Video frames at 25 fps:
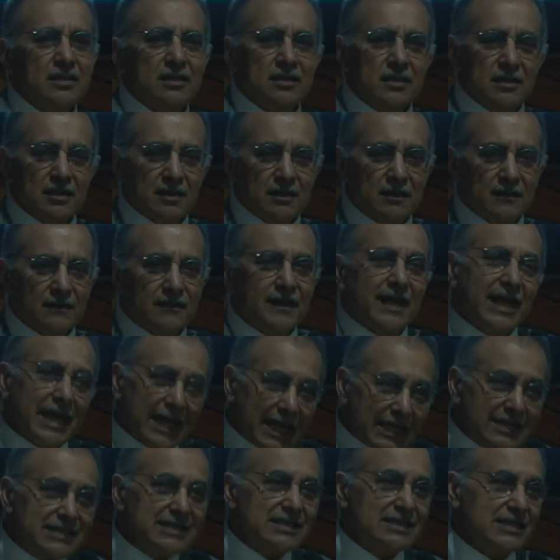of
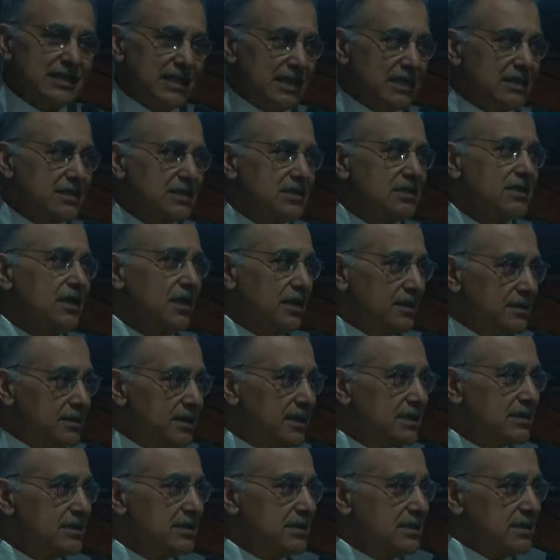excess,
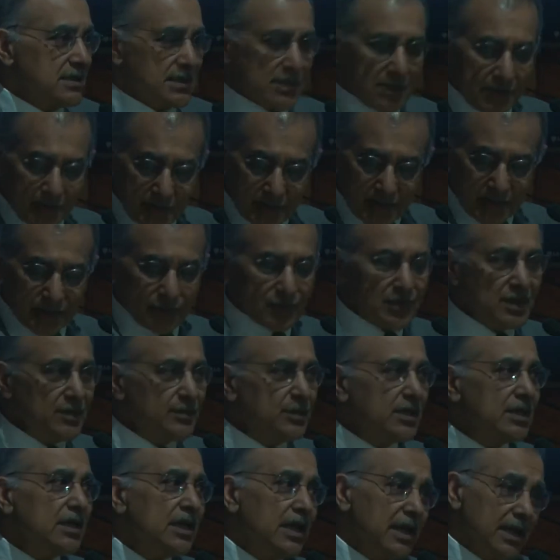unnecessary
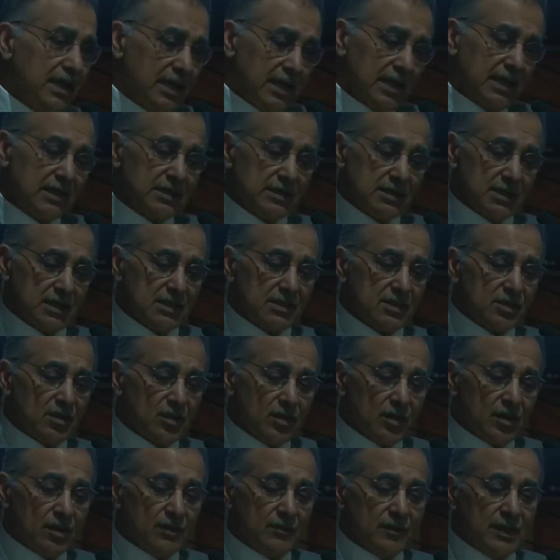treatment, excess
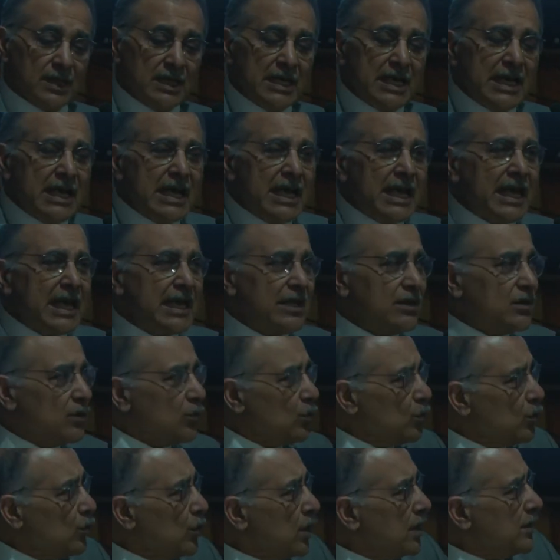harm. And
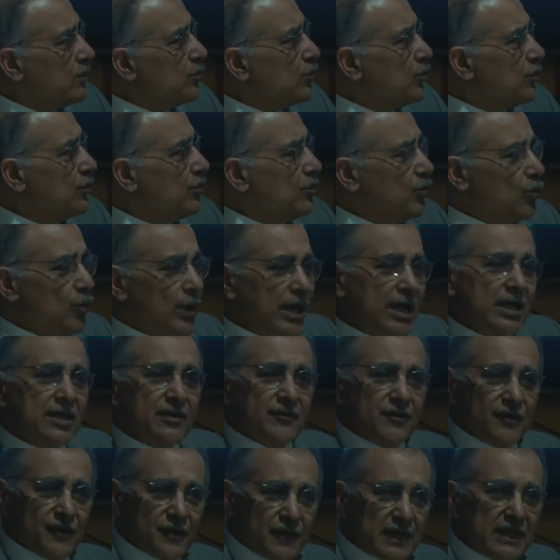one way
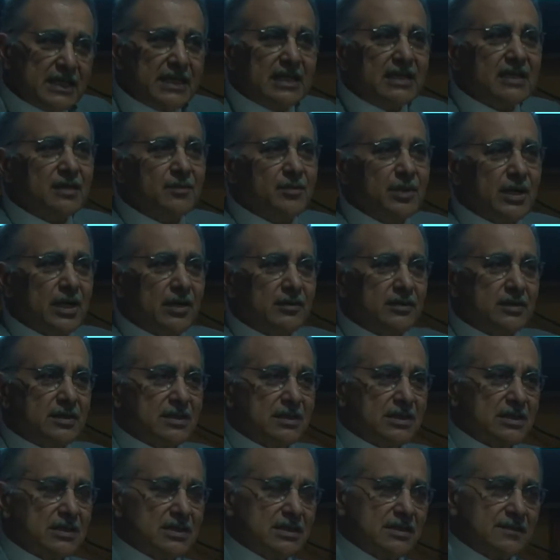of thinking about
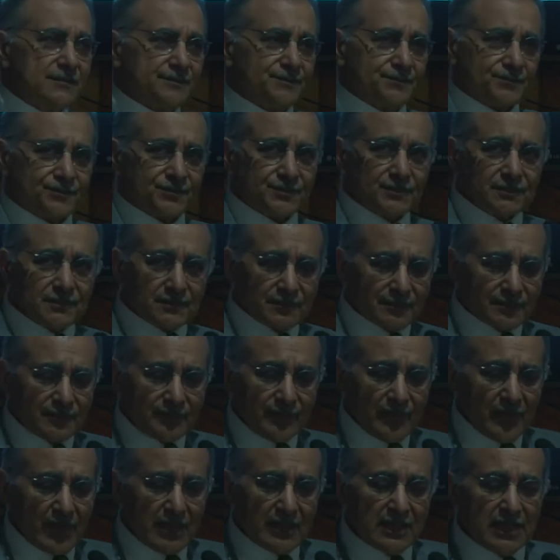this
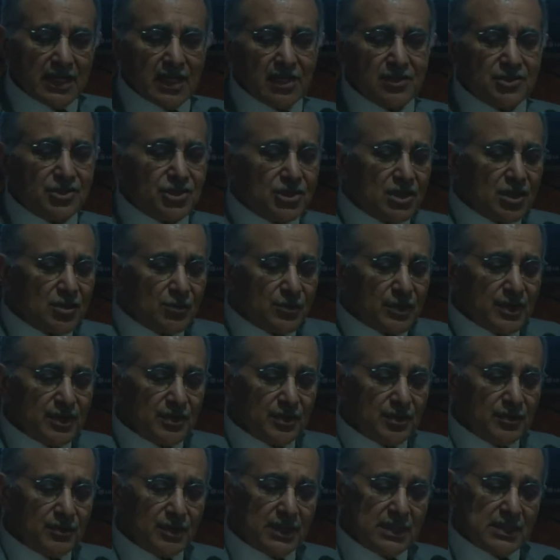that I'll share with
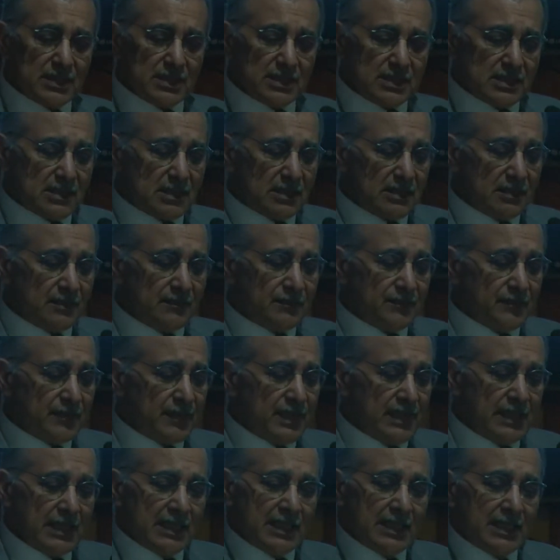you is
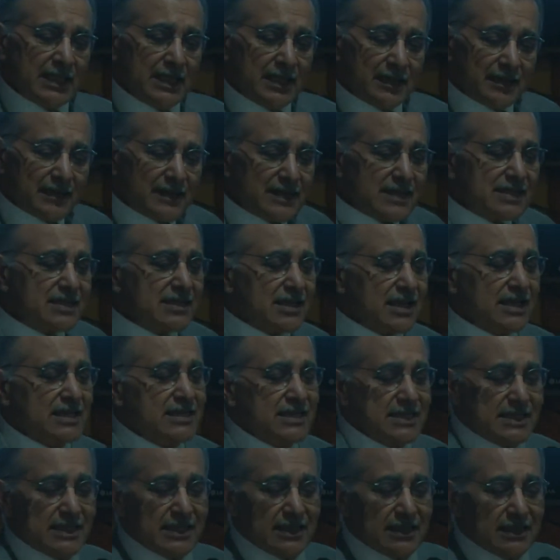this
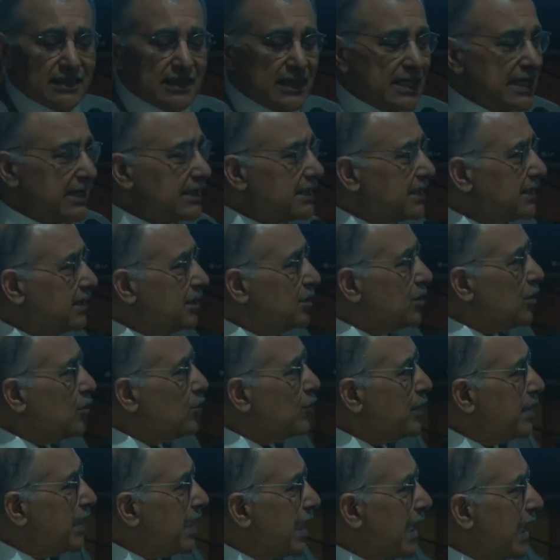idea that,
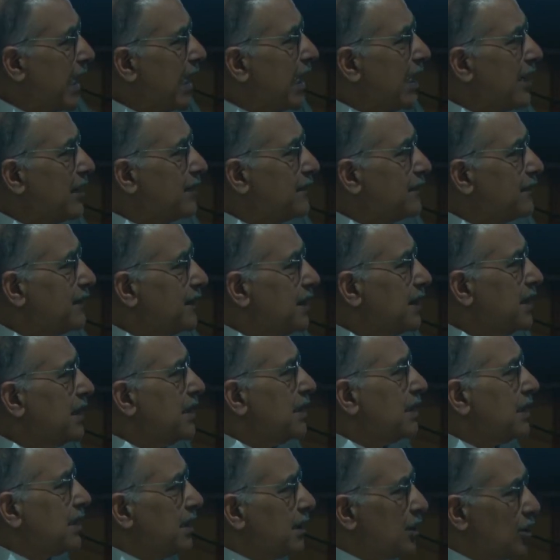we have
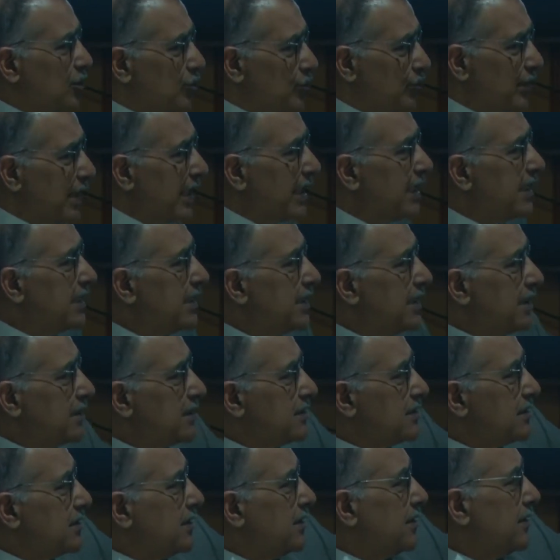a
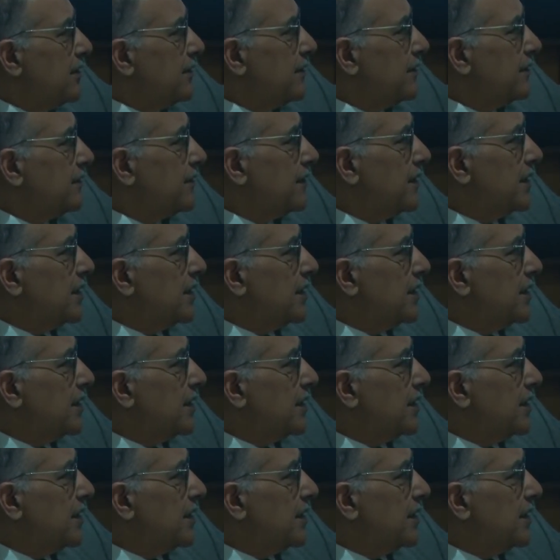gradient of